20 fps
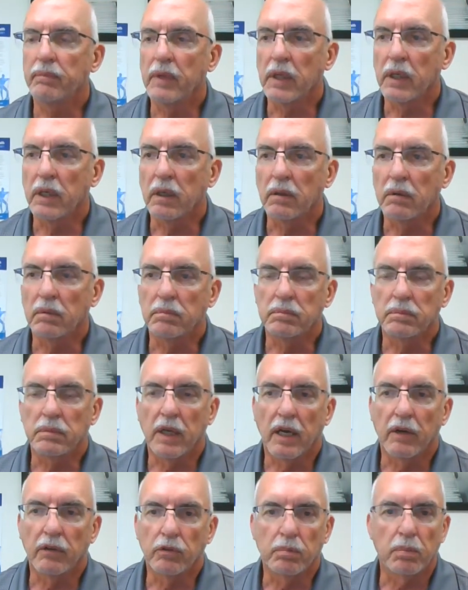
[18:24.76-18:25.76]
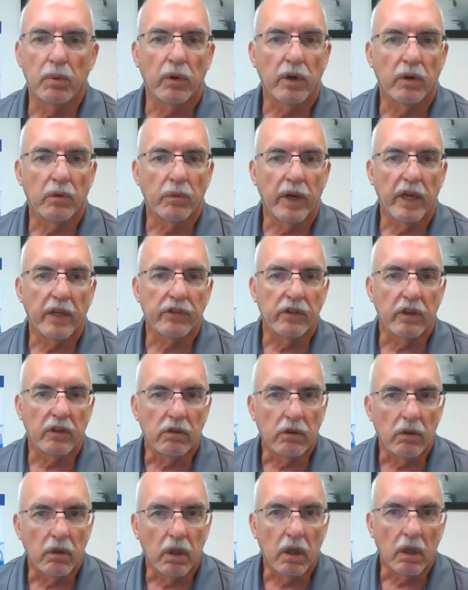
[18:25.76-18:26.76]
I was born and raised
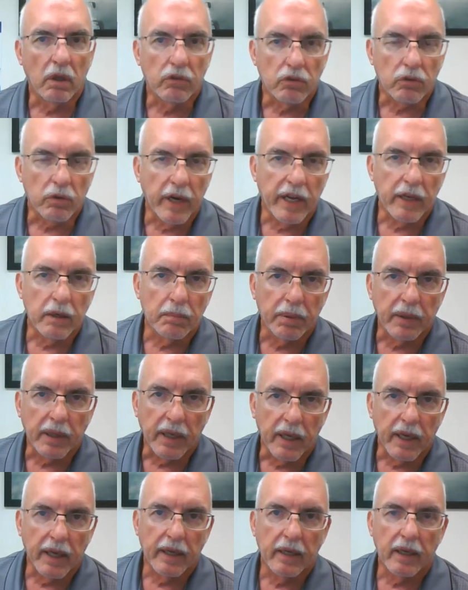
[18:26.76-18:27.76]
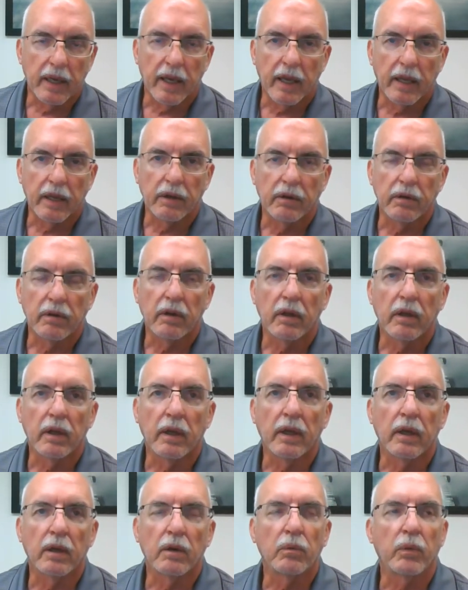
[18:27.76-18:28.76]
in Scranton, PA, and
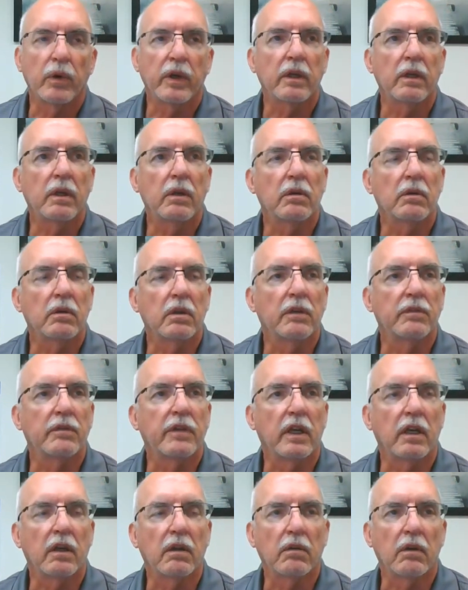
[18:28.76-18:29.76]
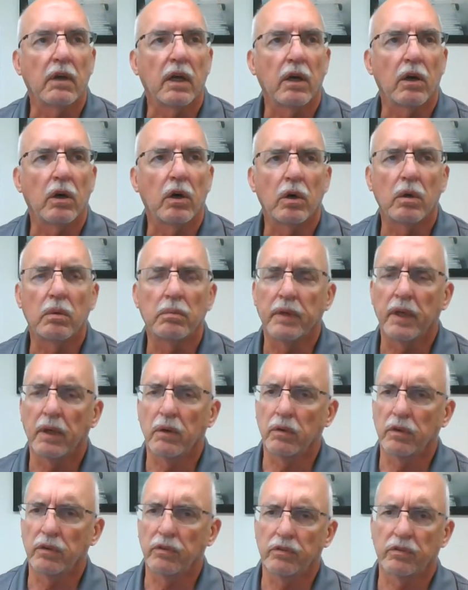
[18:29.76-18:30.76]
we lived in a home that
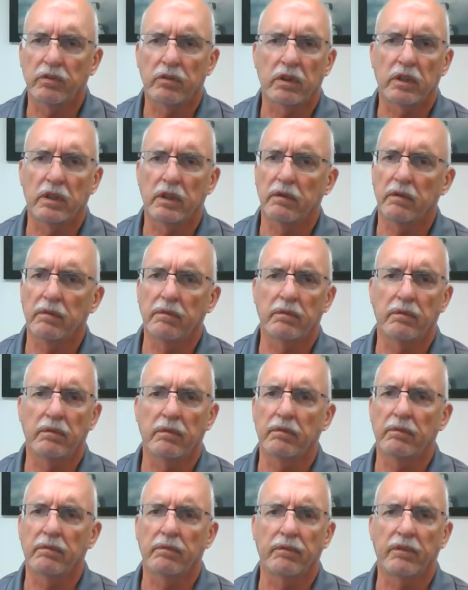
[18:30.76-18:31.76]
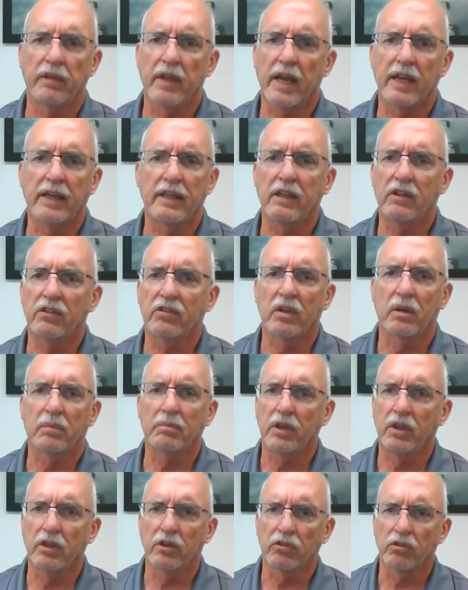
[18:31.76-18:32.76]
was 90 some
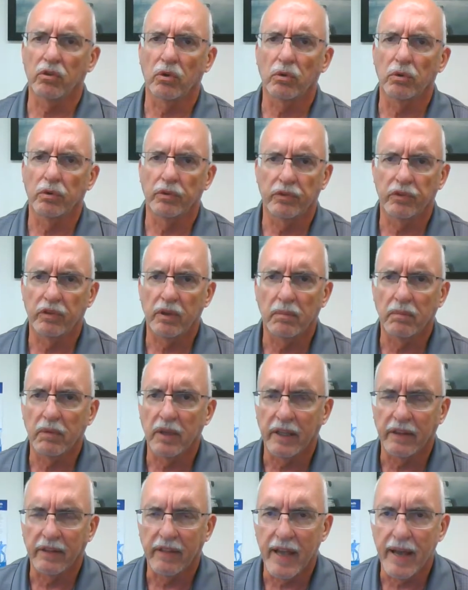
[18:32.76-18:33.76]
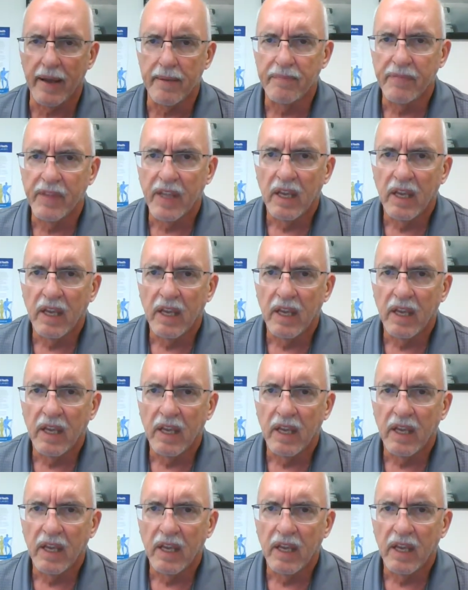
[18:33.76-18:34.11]
years old, something like that.